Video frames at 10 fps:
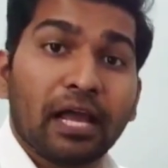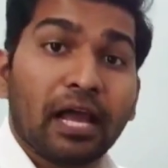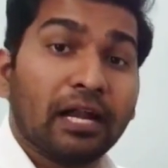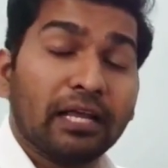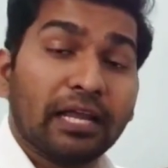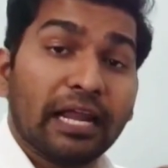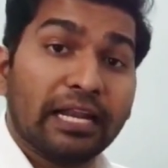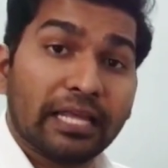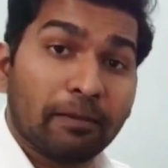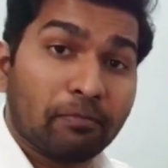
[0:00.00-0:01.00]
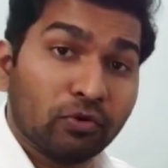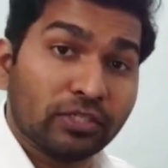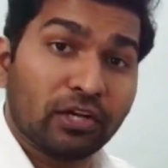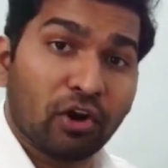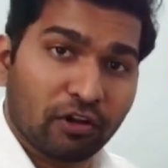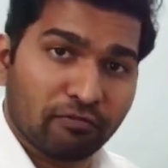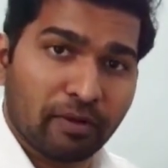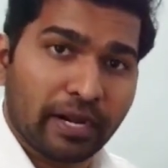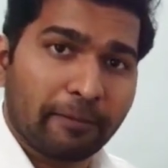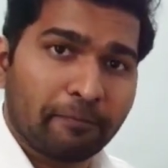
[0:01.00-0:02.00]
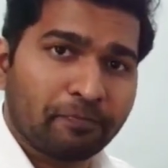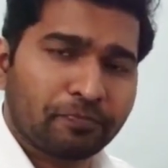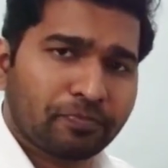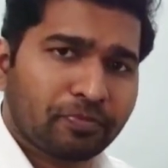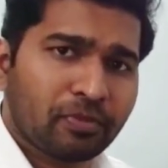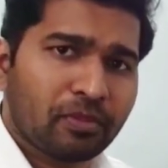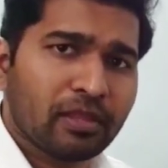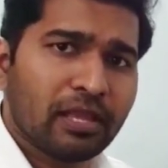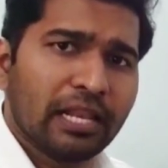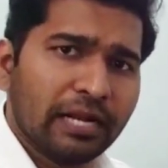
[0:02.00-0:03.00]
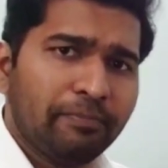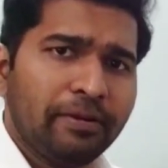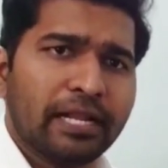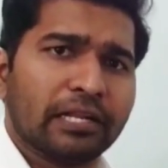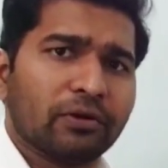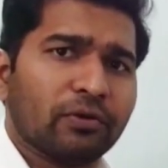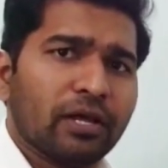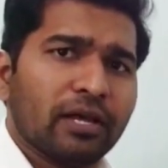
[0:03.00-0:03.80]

and ending up losing a lot of money. Let me tell you,